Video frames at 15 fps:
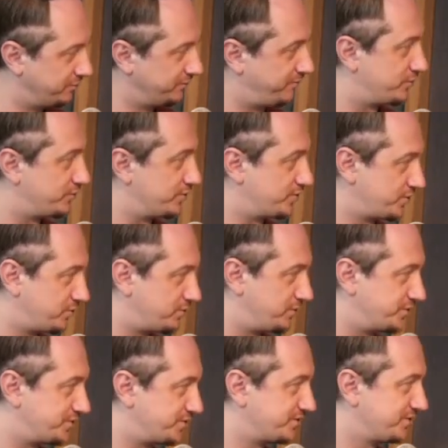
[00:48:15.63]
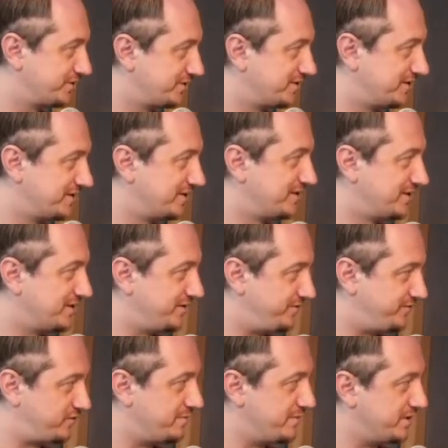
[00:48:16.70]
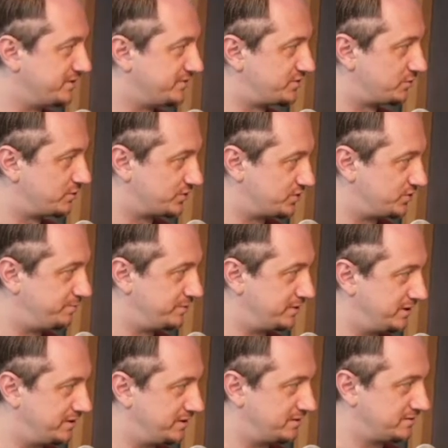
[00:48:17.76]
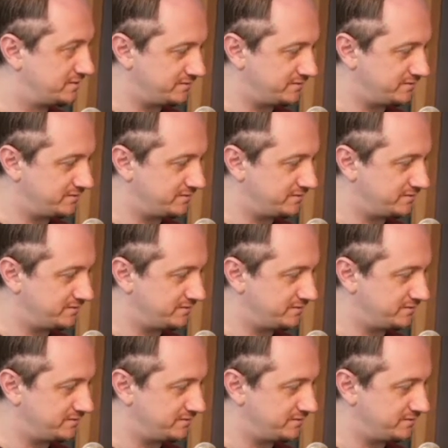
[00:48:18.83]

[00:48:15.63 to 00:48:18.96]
for George, for me and George to play.